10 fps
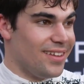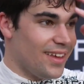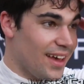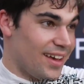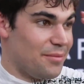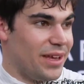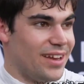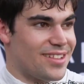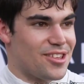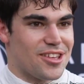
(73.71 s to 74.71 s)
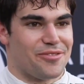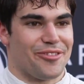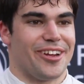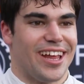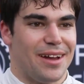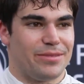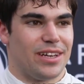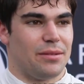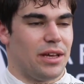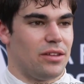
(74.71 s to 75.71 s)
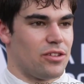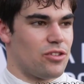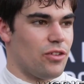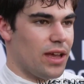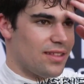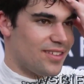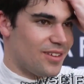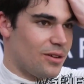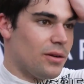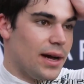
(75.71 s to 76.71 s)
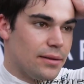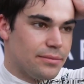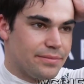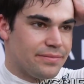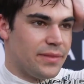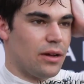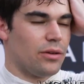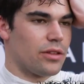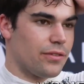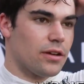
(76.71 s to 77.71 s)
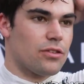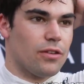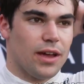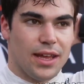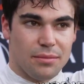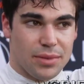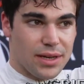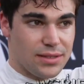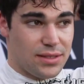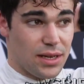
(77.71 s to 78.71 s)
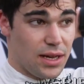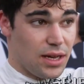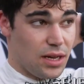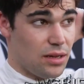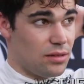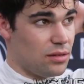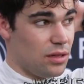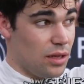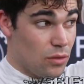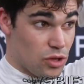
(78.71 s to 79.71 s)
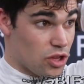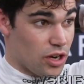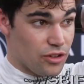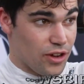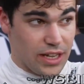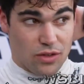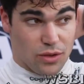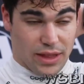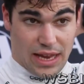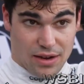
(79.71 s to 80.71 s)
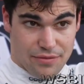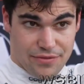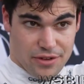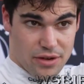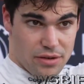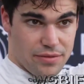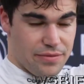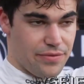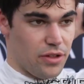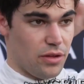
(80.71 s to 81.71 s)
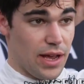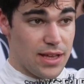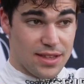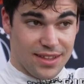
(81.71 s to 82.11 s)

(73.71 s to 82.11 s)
Yeah, I mean, it's just free lap time down the straights, so that was frustrating, but we just got to try and sort that out for the race.